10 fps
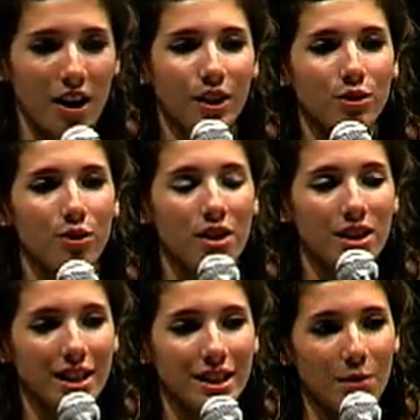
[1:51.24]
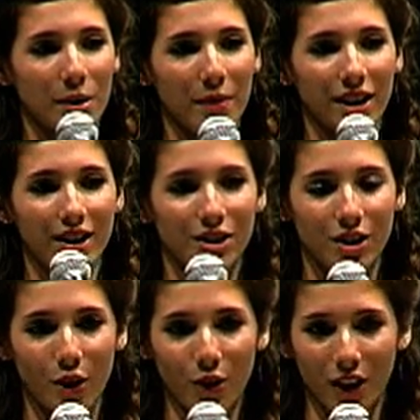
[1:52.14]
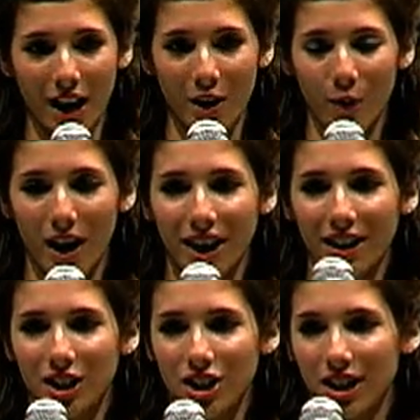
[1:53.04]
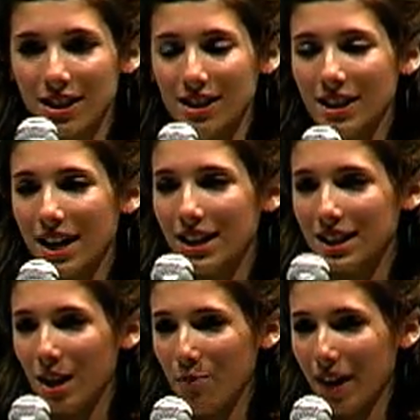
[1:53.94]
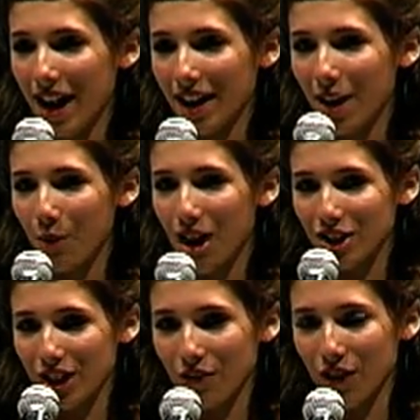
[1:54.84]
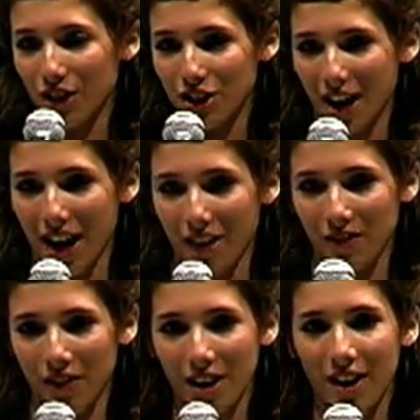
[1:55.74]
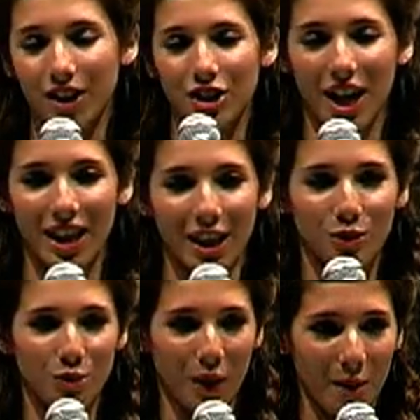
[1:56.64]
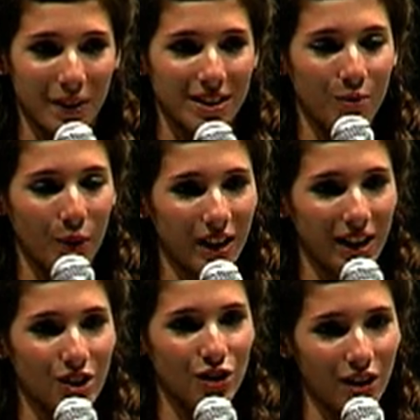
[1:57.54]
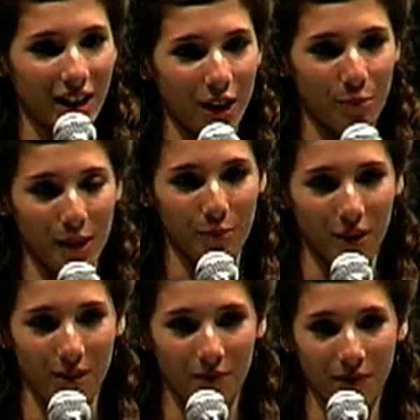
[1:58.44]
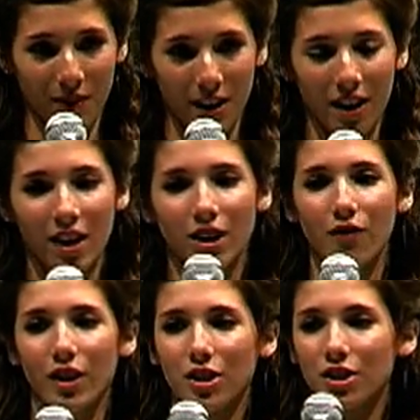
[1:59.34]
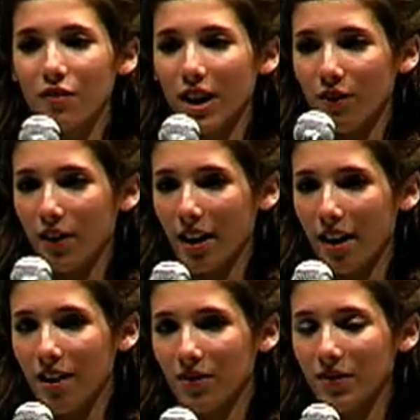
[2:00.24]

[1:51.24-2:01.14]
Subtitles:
These are the things that made my year so great, where I got the chance to take a step back and watch Lake Villa shine. The shine that was brought by some pretty extraordinary people. The village of Lake Villa.